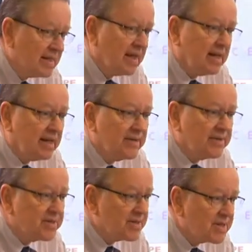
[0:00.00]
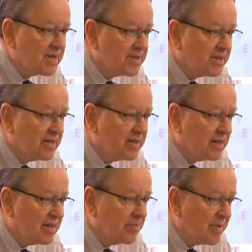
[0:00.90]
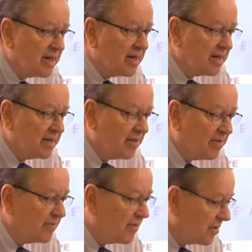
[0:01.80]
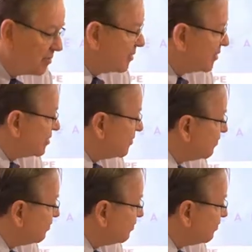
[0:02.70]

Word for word: That is essentially the beginning of Ottomans.